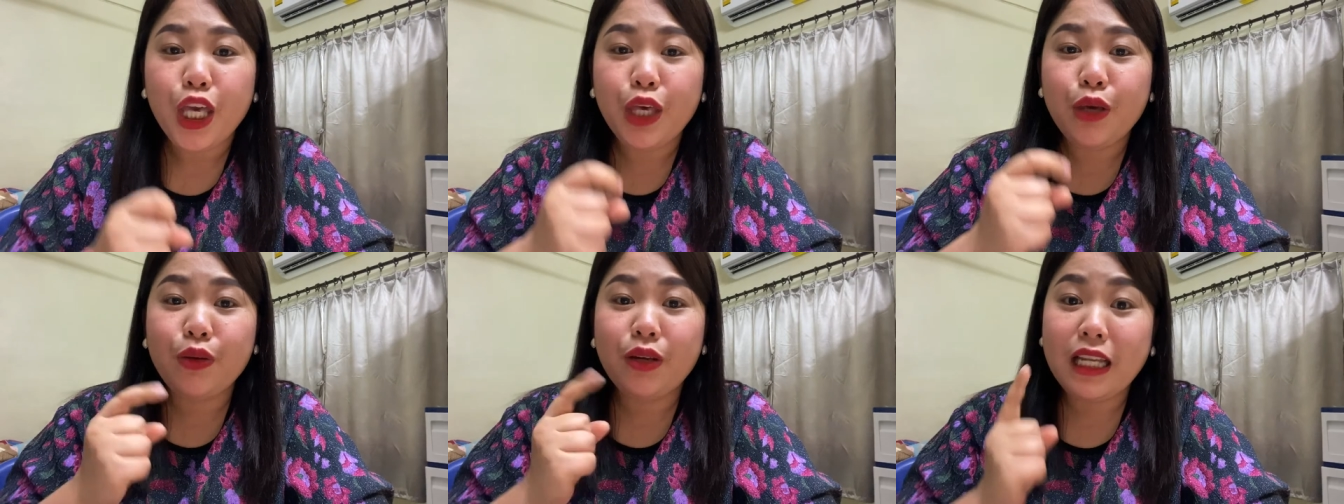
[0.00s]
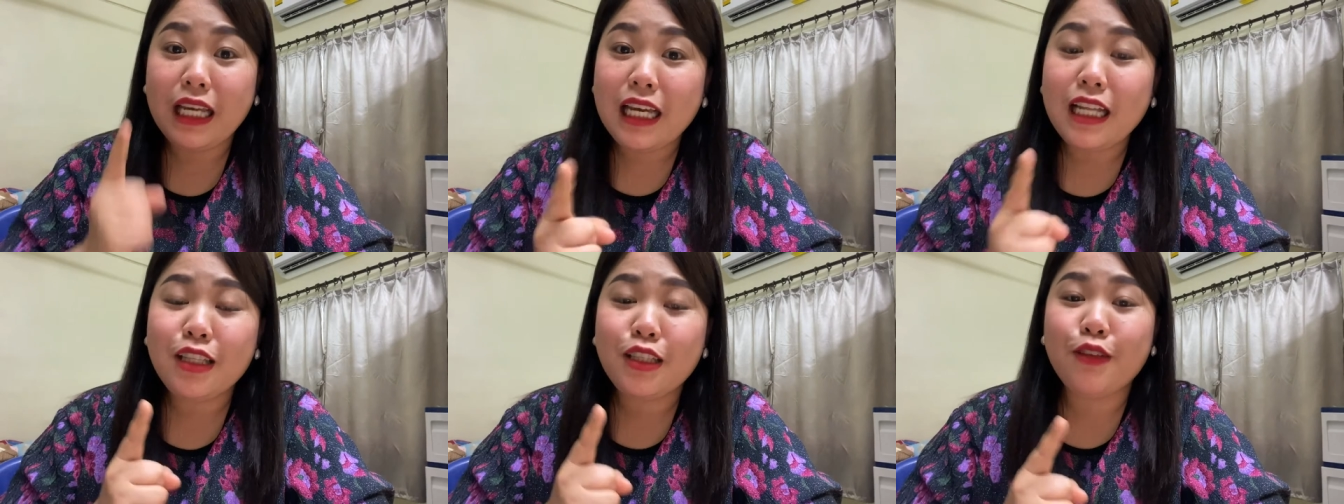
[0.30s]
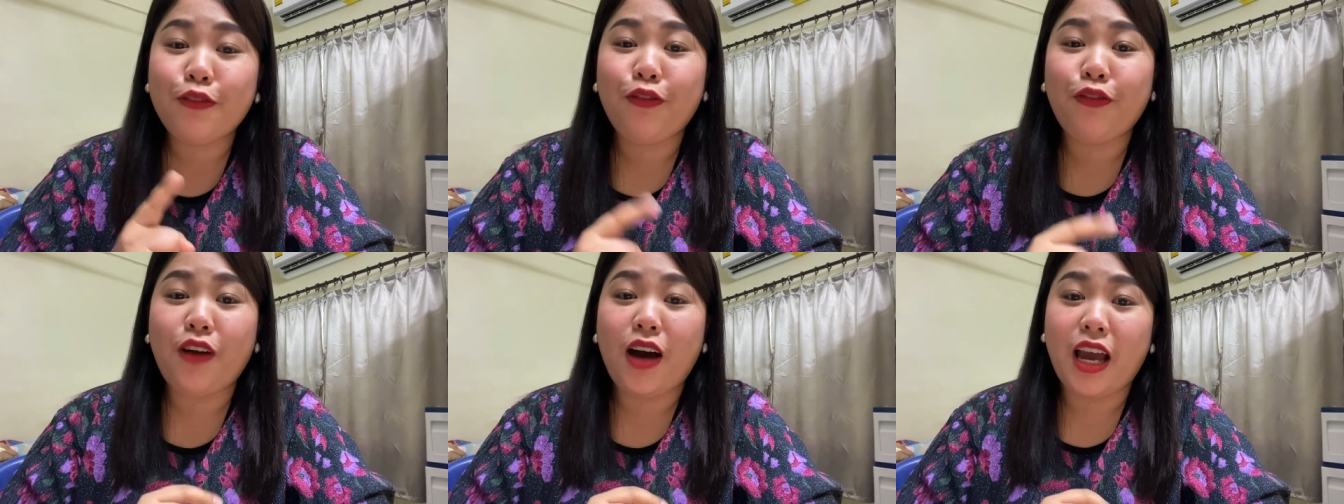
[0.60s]
you need
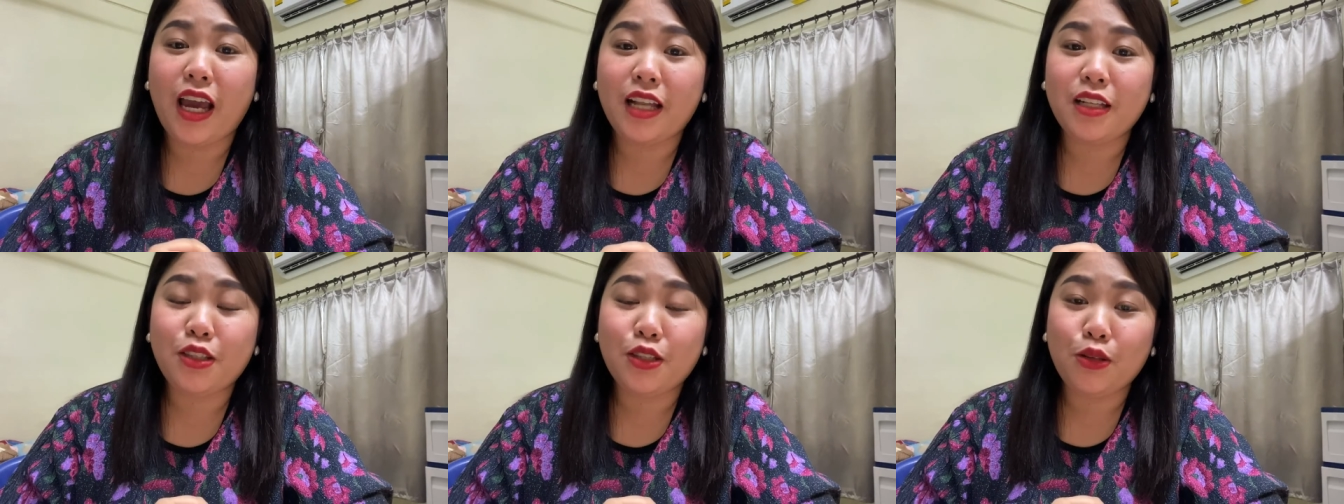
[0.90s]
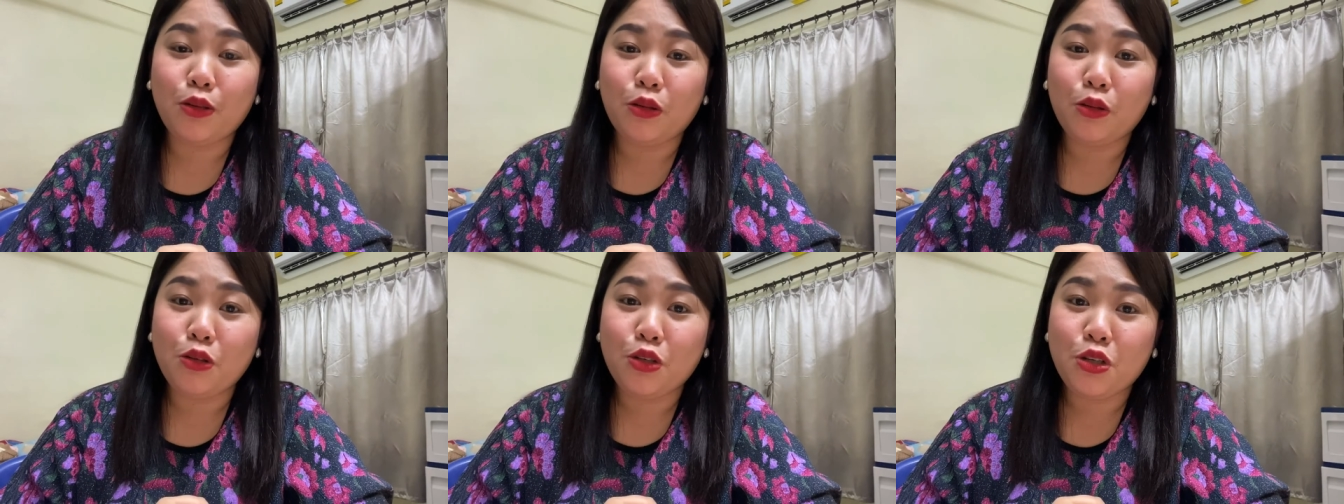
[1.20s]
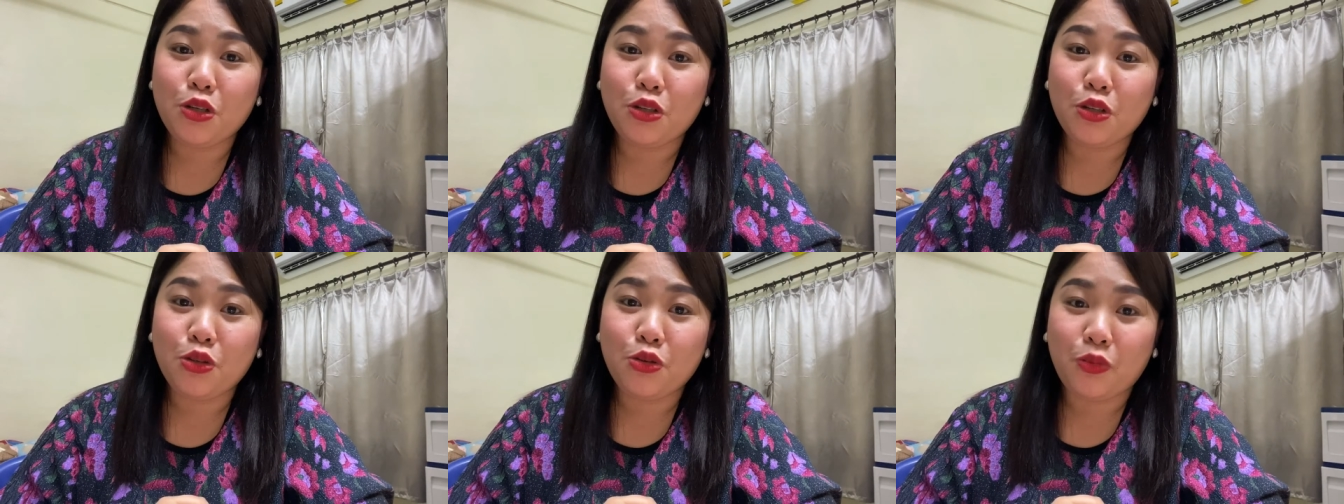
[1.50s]
to find
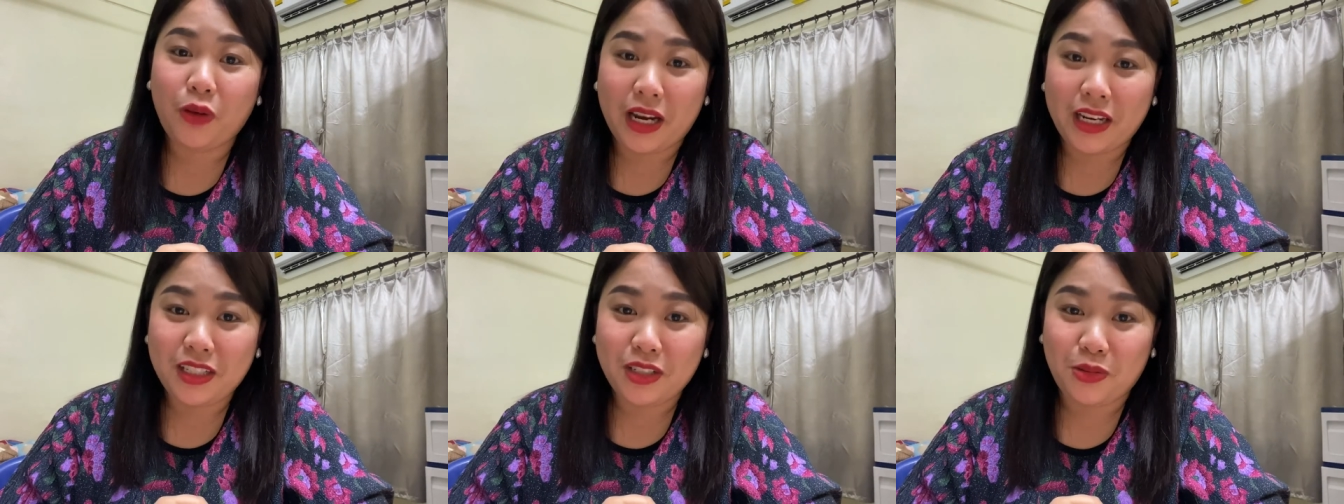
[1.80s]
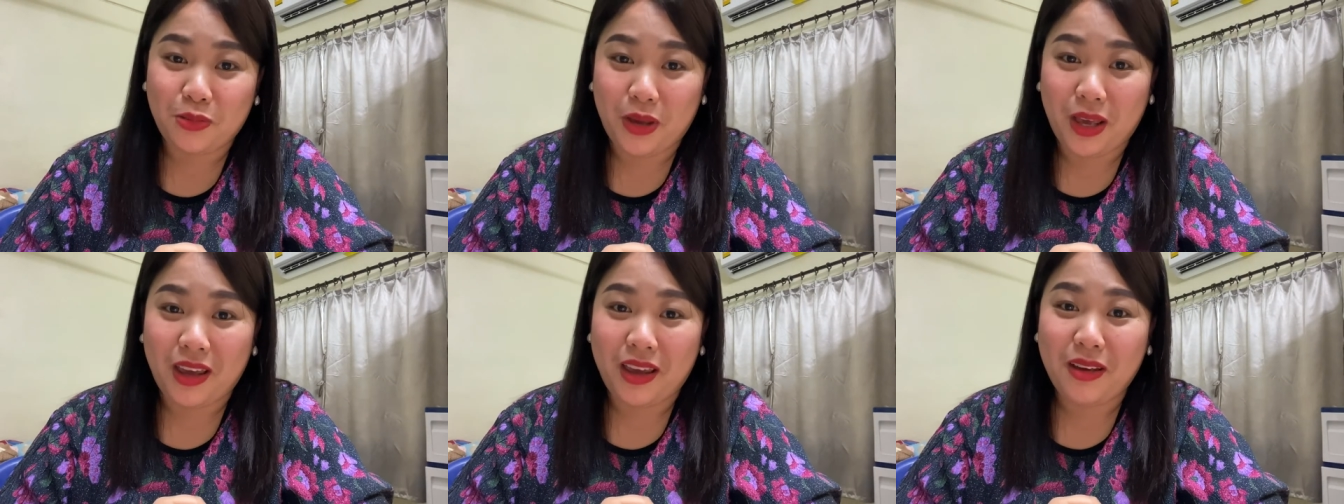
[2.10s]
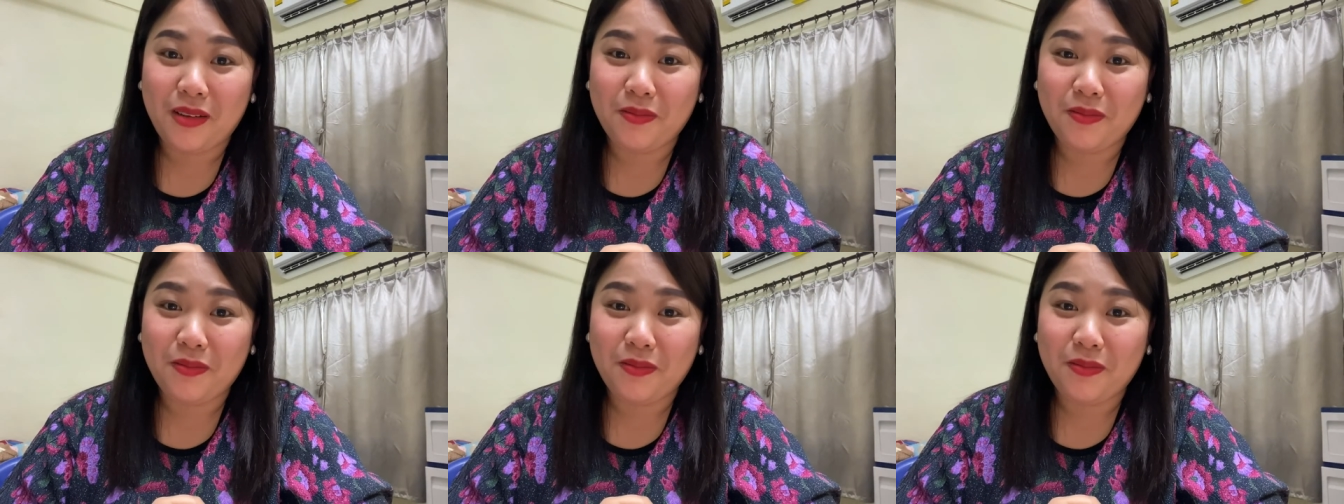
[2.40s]
solutions right away.